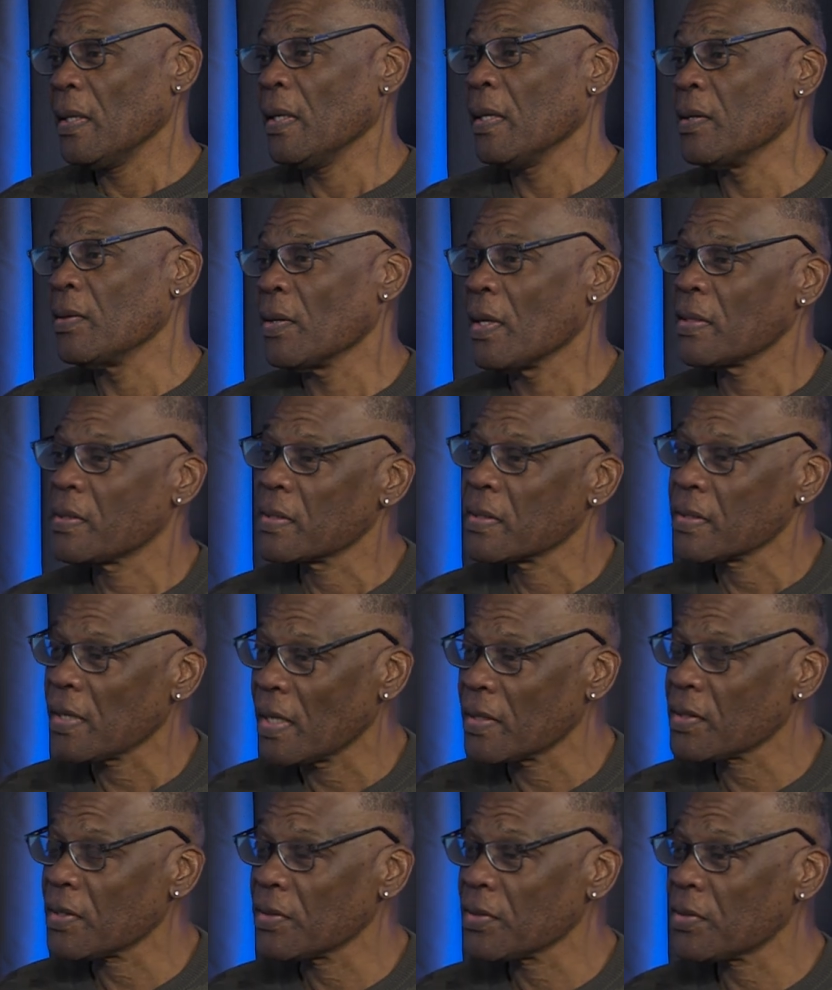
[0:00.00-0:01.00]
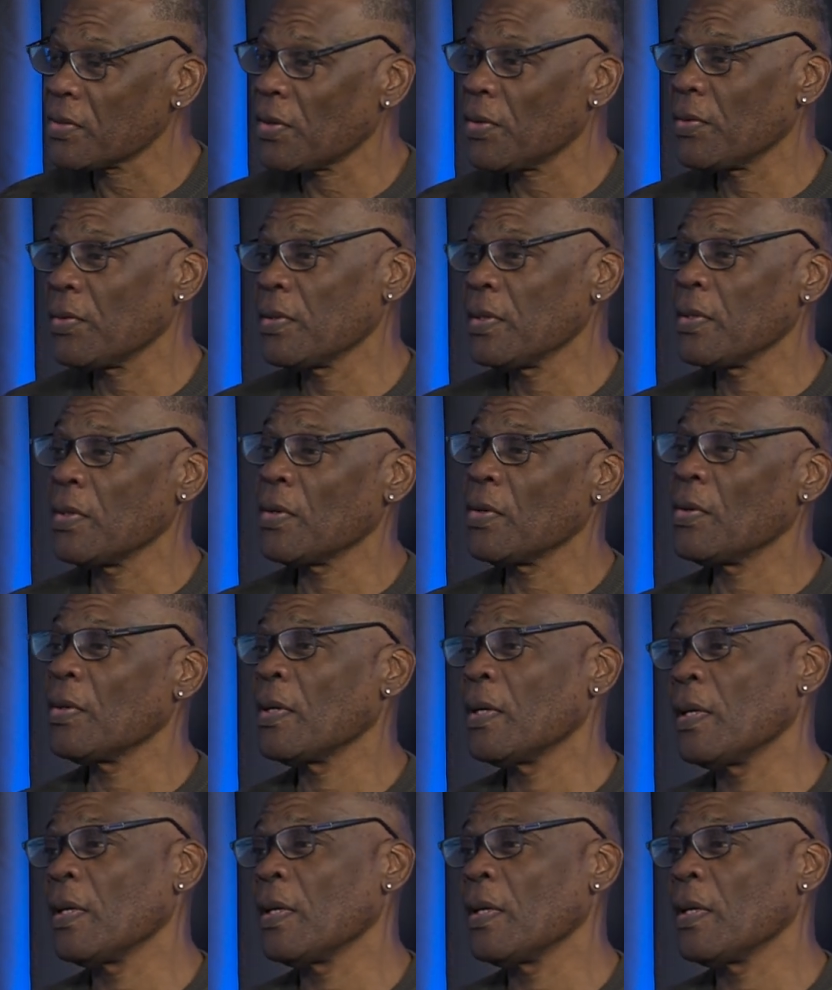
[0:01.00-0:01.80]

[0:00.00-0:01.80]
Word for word: you know, that's concerned, you know.